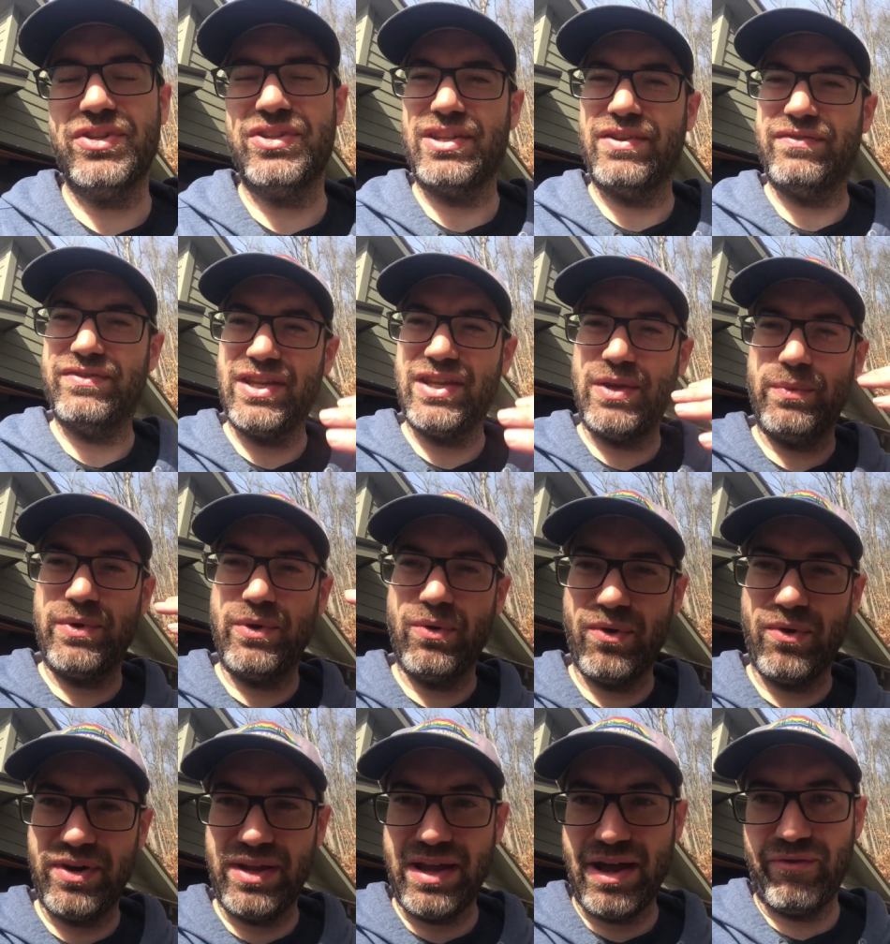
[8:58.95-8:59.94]
As I've said, we
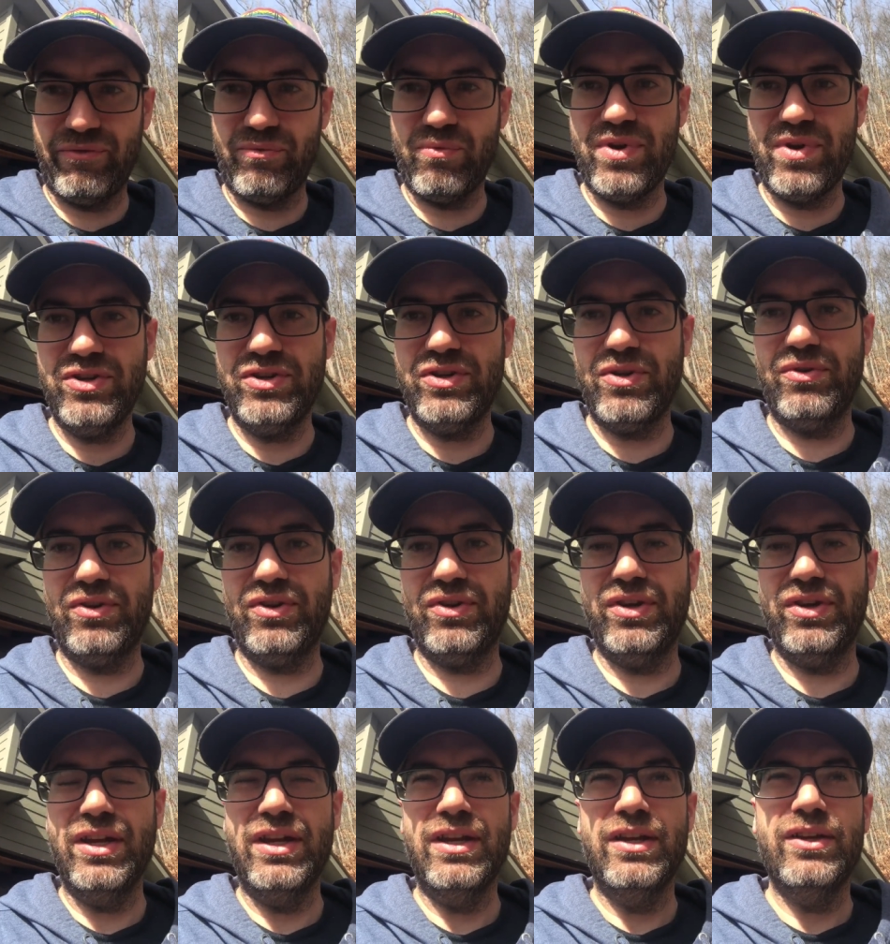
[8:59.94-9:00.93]
already have one donor
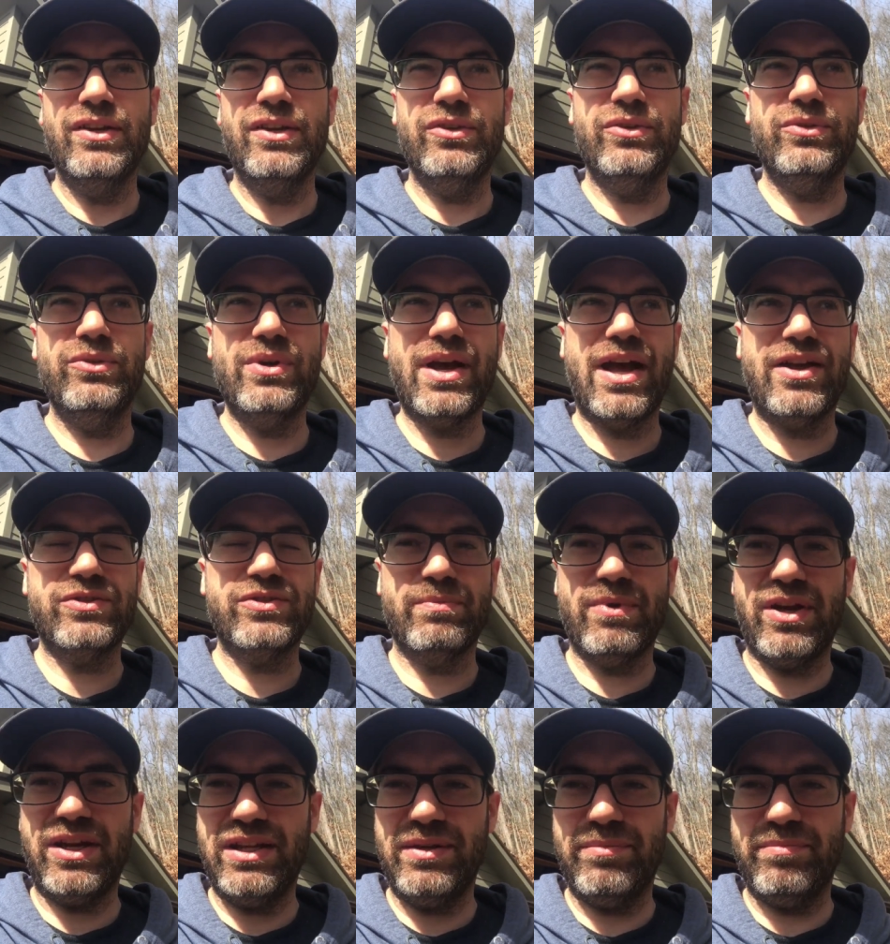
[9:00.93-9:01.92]
who has
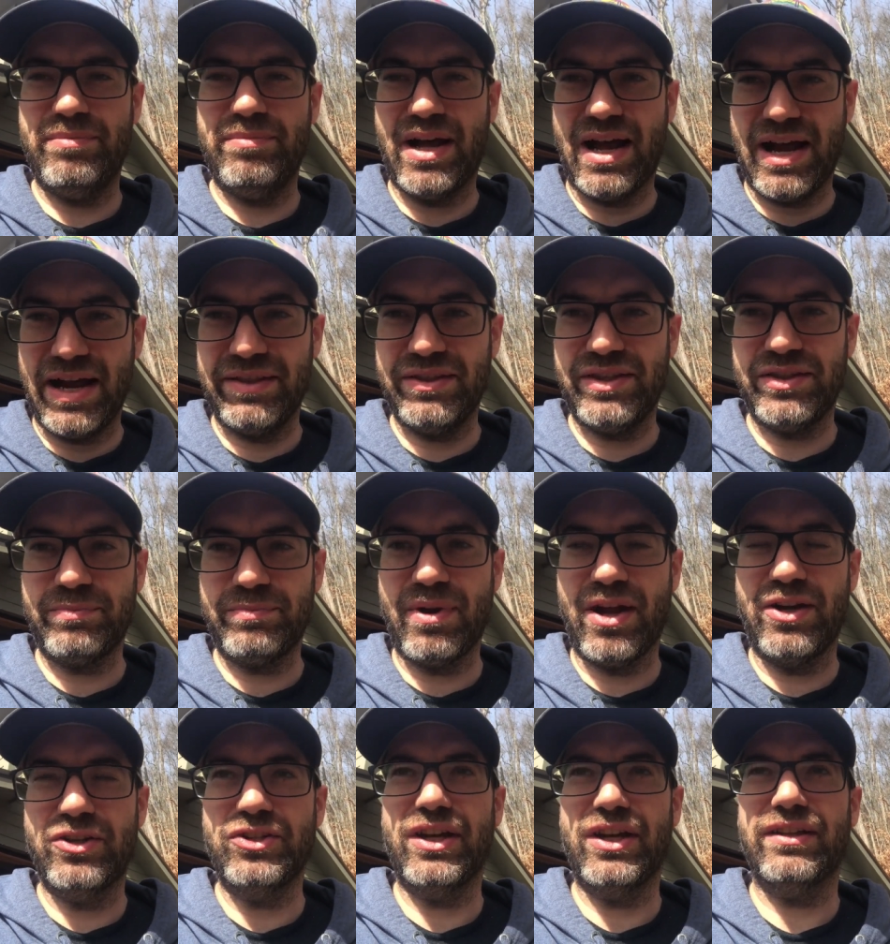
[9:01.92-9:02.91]
money behind this
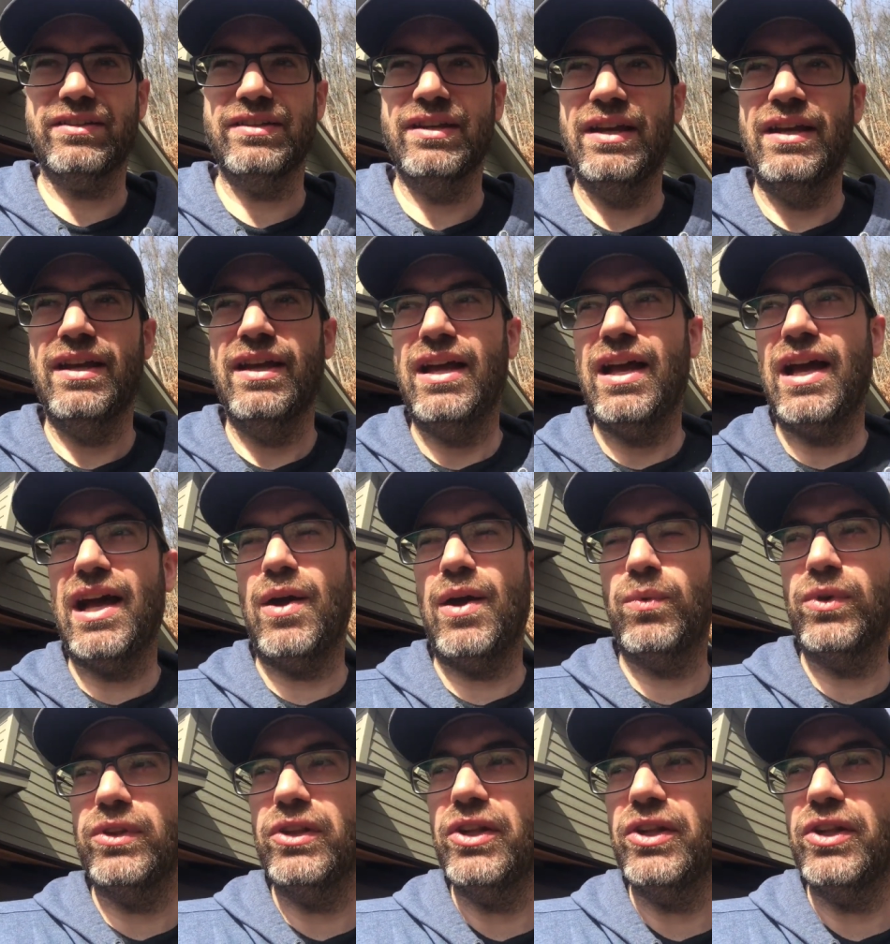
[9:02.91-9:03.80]
project, uh, we're